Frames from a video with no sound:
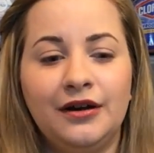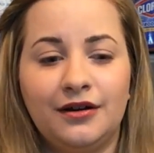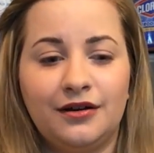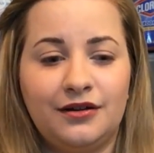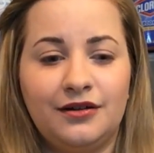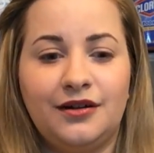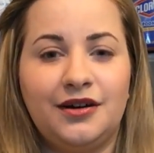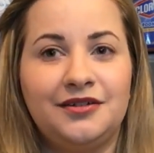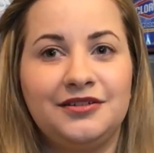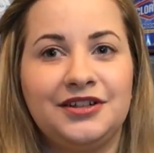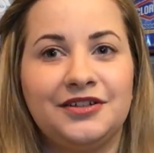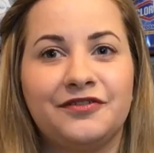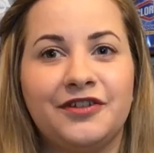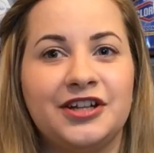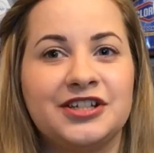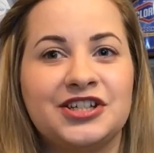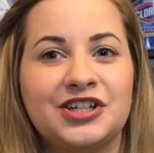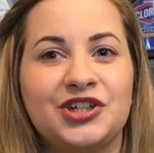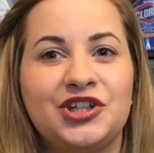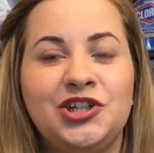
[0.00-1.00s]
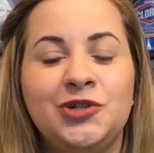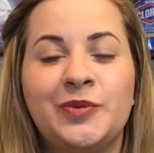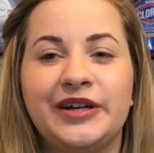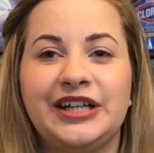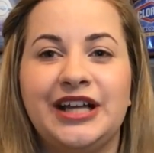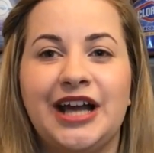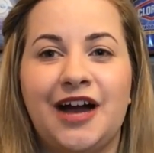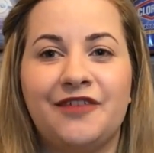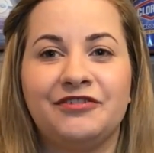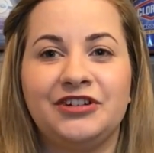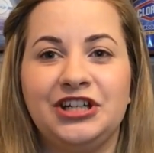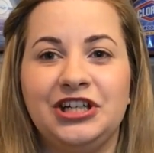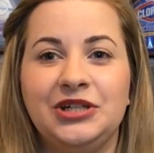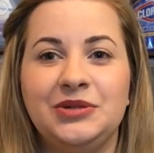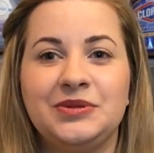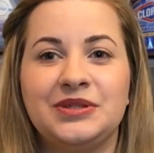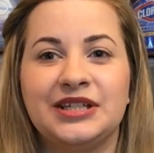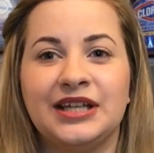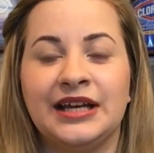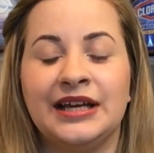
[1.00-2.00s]
oh, you've lost a coupon, you haven't
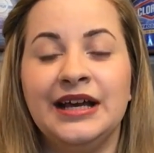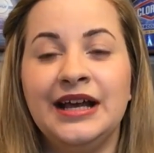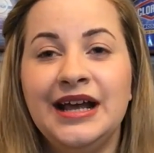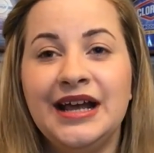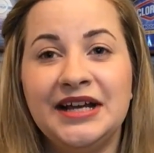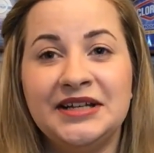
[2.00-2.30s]
used it.